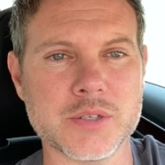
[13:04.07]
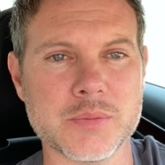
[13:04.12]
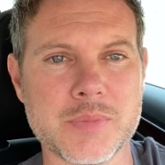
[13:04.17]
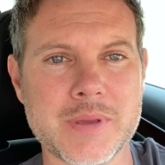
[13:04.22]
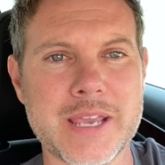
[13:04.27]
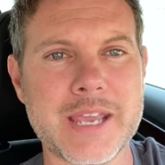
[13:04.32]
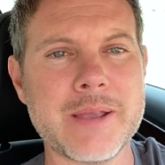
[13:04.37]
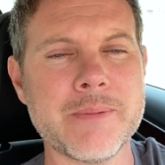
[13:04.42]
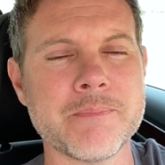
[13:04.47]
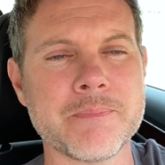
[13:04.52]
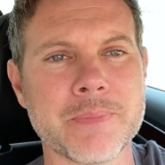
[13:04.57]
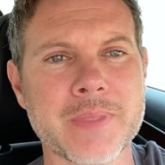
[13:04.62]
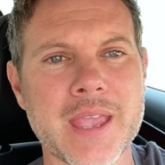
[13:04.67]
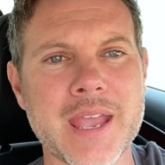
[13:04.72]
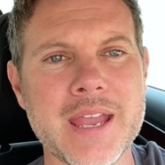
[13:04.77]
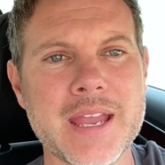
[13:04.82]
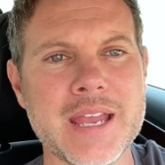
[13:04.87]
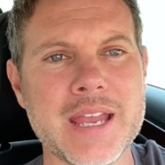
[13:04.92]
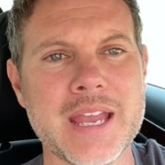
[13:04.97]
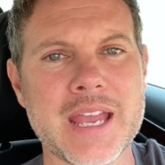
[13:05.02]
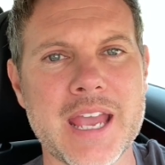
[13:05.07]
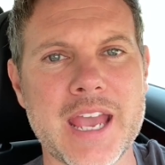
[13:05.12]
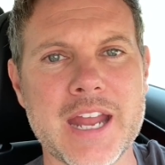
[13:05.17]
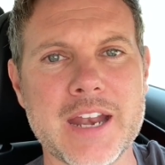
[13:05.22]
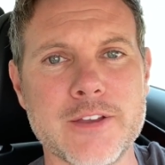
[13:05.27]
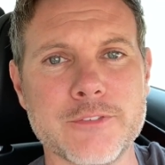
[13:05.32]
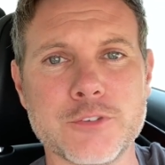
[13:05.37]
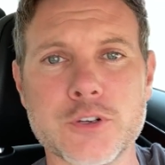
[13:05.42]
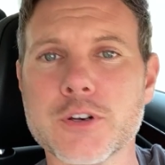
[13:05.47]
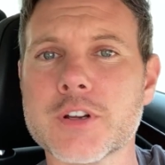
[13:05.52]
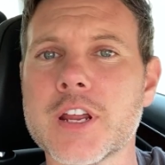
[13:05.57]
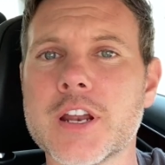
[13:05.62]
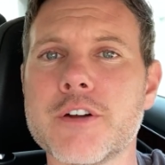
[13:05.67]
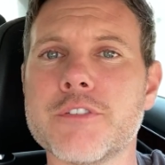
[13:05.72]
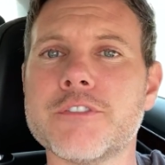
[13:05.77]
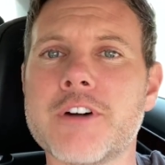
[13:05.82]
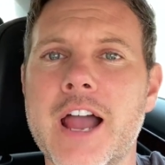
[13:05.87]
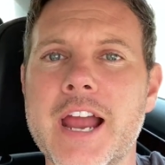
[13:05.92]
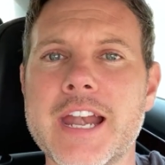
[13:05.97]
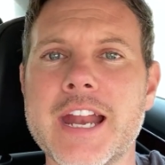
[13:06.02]
be. And if you're going to
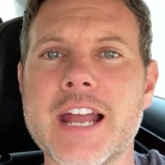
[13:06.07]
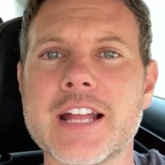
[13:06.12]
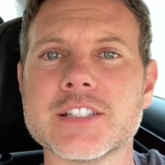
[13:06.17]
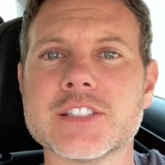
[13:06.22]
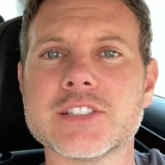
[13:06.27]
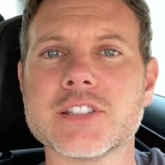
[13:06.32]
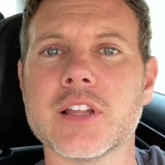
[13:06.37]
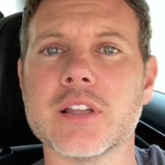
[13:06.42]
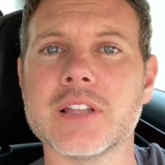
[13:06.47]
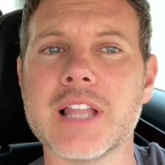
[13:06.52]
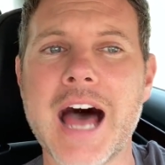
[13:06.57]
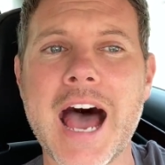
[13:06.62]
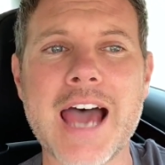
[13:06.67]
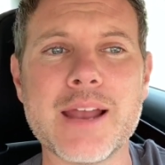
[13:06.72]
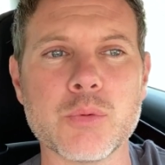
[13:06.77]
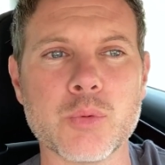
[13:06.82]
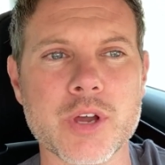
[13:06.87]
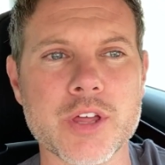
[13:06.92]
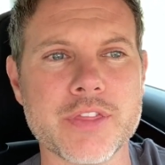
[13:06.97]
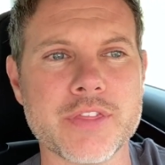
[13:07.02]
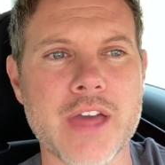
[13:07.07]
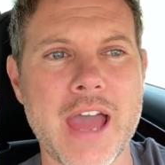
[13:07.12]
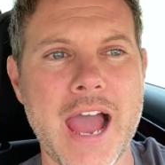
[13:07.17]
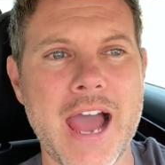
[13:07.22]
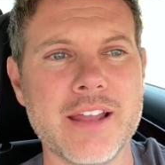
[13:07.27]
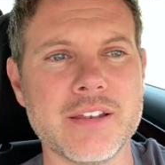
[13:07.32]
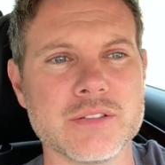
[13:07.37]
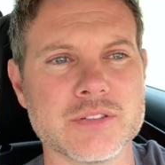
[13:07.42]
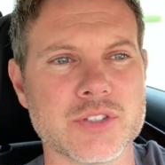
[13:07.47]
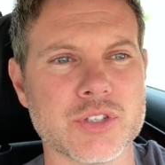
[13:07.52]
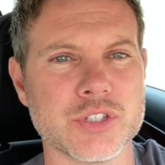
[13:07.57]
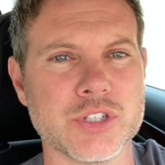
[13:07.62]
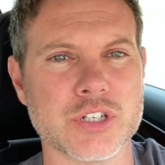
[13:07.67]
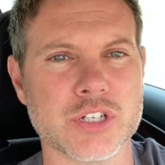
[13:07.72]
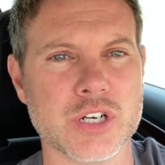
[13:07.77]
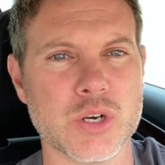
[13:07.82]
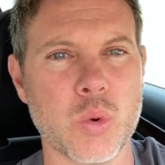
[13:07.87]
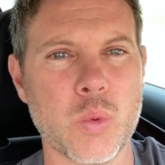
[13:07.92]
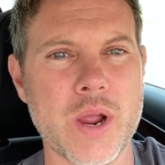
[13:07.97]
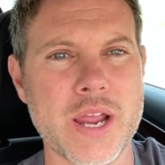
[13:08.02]
finance the lot with that, so you're
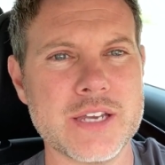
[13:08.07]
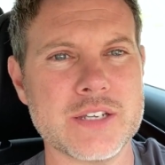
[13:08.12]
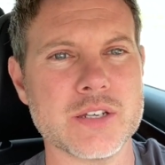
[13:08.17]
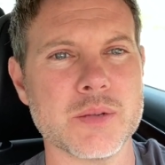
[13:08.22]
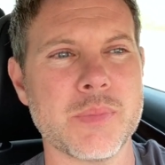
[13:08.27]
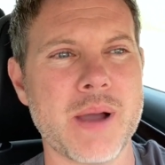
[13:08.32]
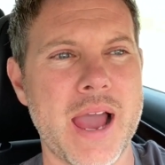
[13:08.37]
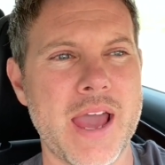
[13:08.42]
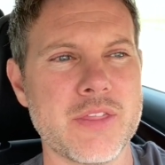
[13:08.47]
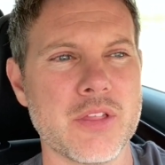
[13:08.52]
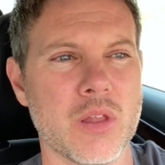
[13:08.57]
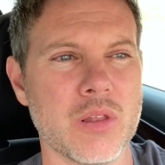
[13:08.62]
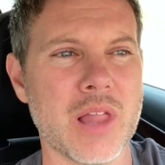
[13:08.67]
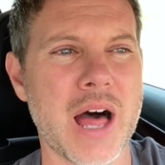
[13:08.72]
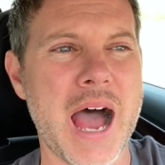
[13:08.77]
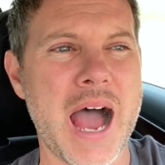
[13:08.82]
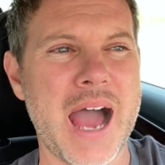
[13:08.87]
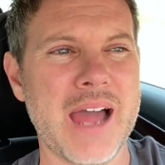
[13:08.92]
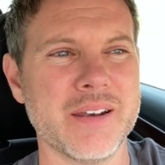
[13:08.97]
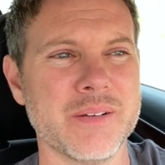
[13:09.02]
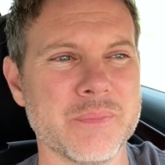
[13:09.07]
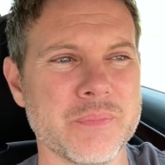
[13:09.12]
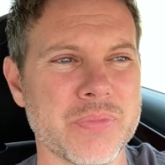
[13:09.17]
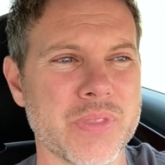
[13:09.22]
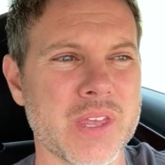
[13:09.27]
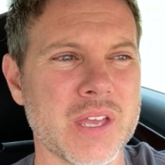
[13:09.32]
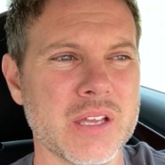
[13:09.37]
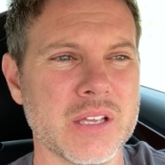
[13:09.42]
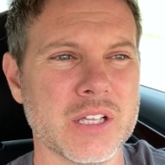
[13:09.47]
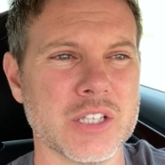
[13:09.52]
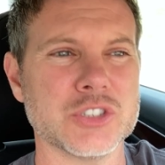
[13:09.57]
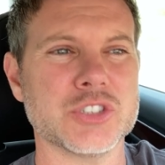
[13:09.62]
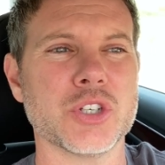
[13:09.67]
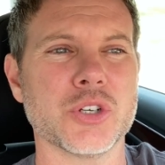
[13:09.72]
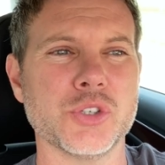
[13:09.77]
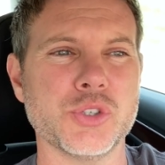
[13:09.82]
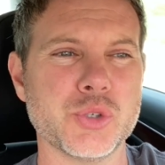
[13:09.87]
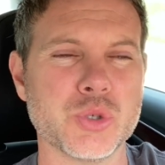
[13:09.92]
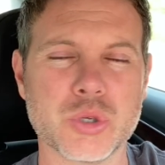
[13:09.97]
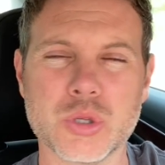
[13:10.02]
going to wait to buy the lot
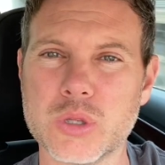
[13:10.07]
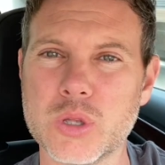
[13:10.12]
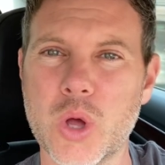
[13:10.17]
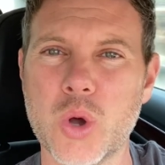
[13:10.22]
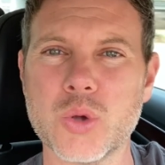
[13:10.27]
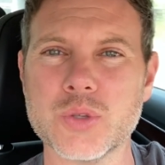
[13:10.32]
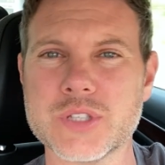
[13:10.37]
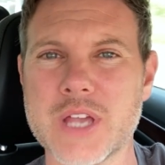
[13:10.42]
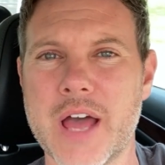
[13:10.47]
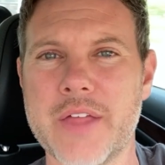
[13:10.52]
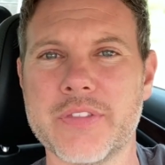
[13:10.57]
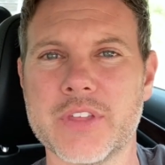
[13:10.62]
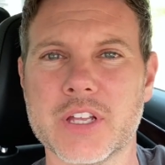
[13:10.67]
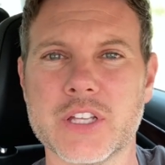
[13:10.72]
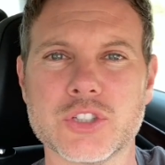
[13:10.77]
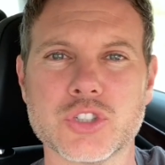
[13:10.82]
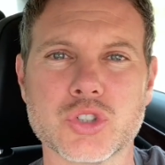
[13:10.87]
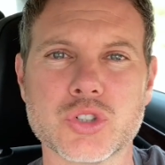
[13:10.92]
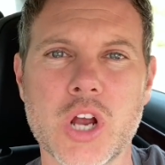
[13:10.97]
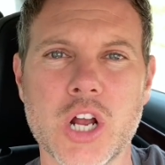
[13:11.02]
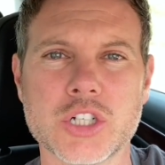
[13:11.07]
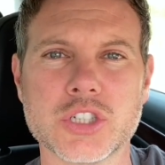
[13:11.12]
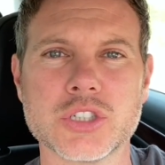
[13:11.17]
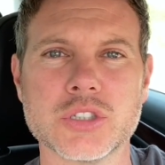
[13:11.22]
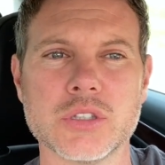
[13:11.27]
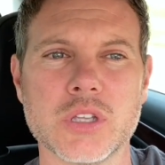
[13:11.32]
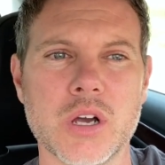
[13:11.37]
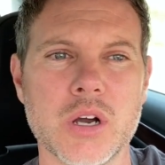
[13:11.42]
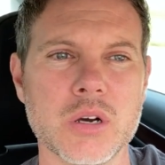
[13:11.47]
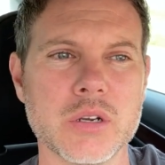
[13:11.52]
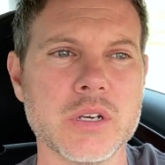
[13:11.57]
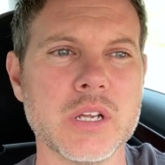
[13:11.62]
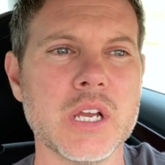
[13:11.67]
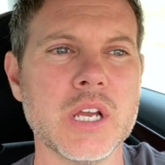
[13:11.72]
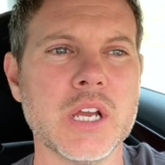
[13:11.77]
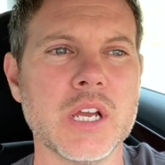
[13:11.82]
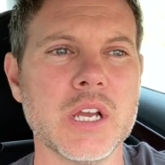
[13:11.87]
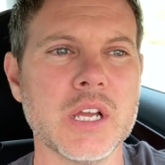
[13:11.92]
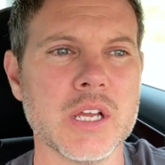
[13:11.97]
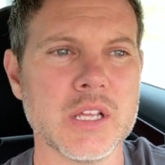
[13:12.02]
until you close on the construction
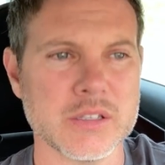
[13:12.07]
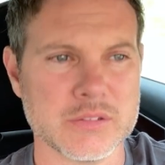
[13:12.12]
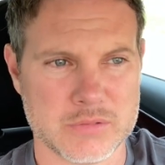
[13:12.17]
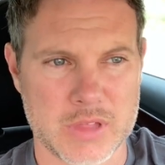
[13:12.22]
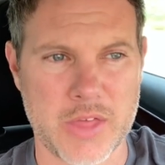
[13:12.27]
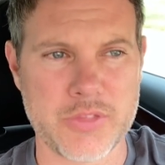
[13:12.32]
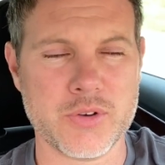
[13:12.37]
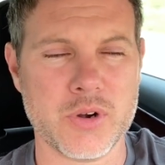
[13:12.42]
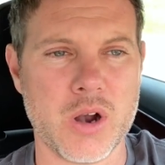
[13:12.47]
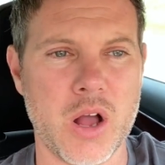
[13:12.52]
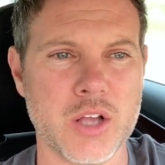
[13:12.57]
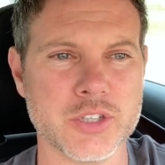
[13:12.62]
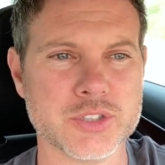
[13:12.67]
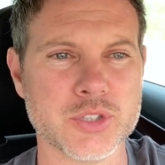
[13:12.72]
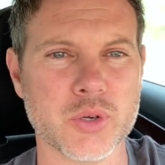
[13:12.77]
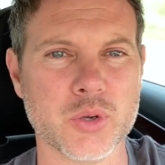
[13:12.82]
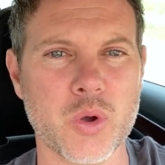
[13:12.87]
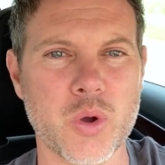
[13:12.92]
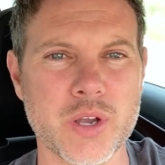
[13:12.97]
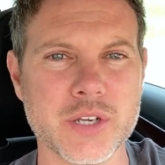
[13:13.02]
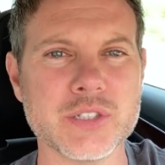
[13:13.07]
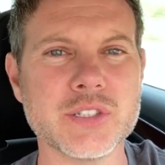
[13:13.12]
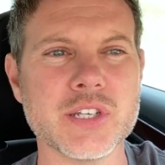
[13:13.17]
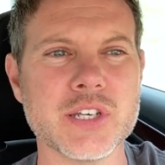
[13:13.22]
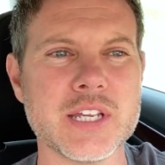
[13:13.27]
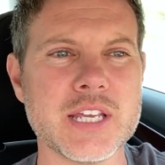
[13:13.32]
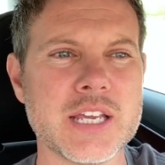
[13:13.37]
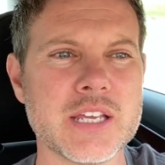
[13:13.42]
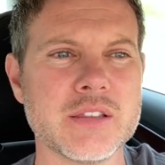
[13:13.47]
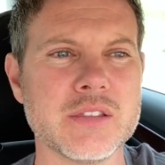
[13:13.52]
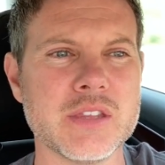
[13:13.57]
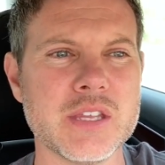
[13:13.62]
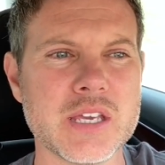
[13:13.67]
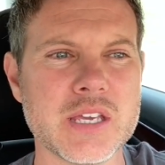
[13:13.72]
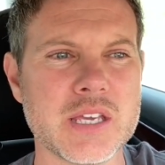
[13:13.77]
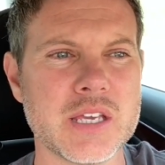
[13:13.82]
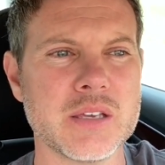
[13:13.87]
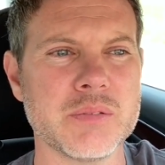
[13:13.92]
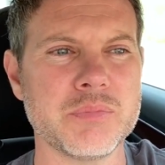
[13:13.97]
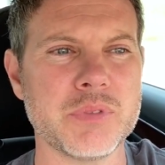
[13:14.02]
loan, then they're also going to need
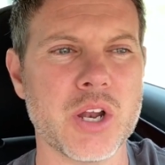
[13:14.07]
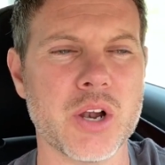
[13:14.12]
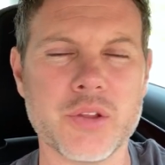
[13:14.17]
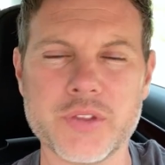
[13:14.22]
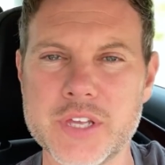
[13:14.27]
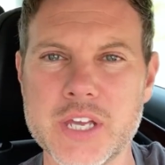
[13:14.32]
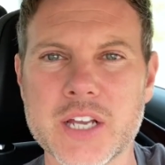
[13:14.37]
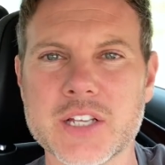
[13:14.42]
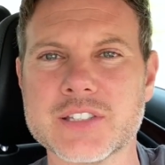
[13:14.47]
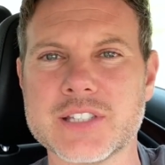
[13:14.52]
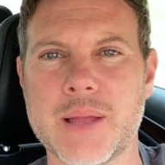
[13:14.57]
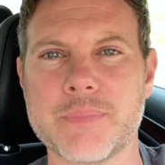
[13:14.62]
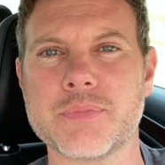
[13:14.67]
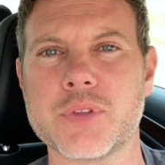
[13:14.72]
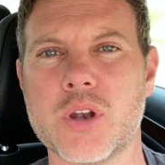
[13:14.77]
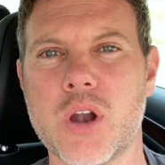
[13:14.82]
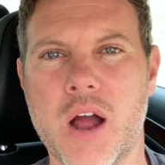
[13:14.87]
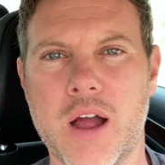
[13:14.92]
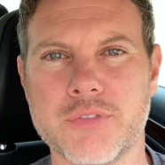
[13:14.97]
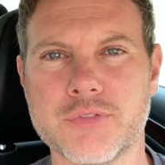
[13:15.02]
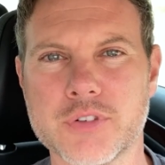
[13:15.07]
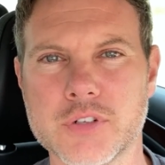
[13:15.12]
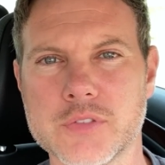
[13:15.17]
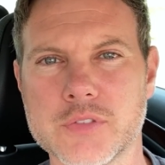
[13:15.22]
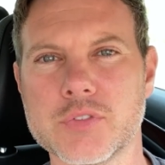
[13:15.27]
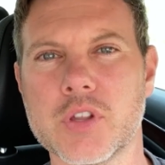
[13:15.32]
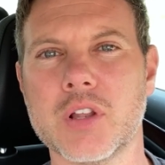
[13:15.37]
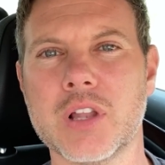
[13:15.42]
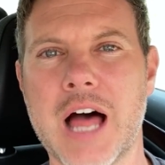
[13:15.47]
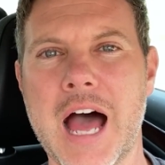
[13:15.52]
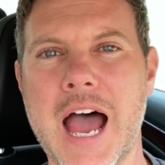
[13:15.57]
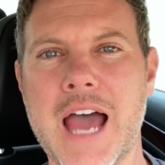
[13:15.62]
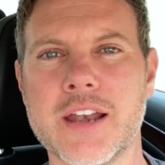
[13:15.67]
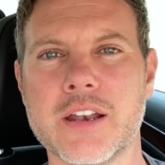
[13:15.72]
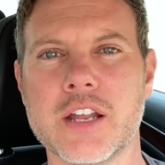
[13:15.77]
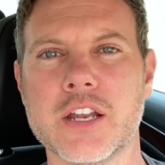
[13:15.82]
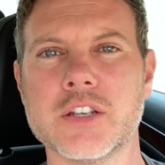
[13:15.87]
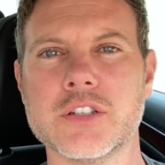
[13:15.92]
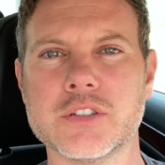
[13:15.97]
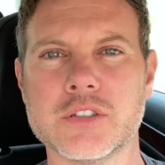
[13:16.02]
the accepted offer of the lot
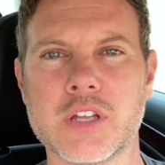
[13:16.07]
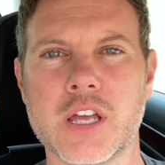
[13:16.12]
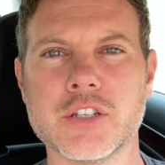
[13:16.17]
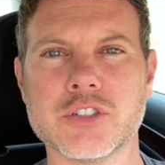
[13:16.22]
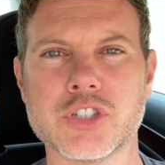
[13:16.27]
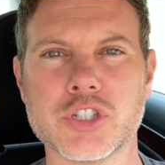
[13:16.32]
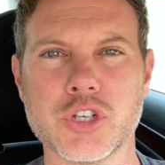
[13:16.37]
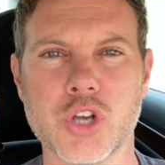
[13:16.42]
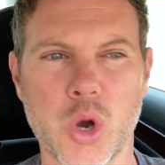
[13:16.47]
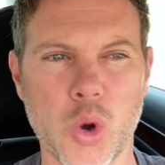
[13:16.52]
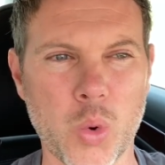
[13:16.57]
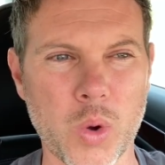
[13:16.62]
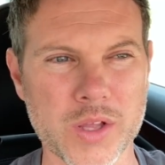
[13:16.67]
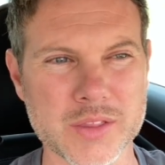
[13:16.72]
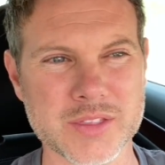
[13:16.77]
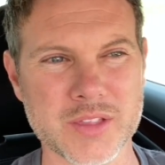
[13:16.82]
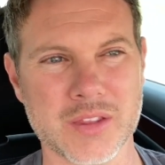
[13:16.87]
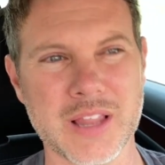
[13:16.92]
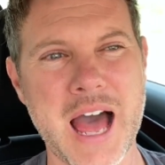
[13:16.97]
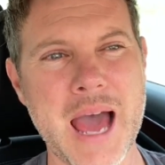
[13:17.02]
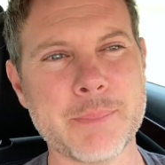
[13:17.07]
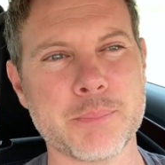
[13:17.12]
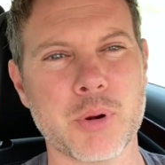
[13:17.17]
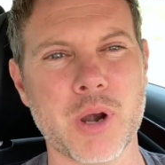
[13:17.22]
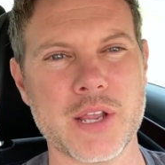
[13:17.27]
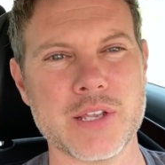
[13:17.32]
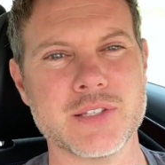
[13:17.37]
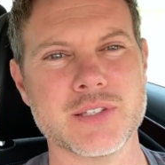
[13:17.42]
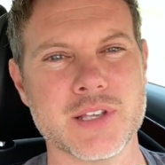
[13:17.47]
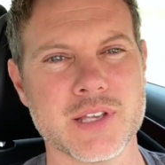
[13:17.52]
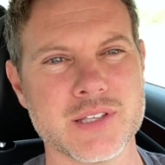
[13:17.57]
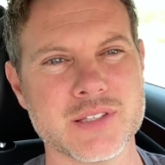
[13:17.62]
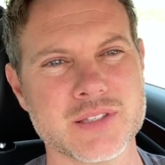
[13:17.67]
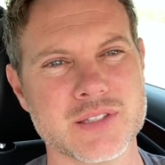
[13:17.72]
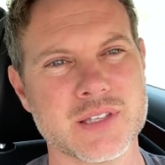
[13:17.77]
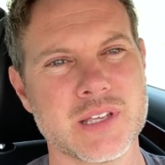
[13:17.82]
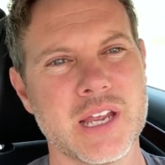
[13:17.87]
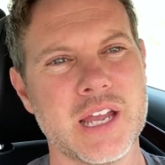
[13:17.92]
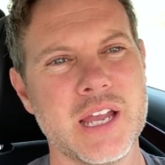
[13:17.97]
and to know what the lot price is.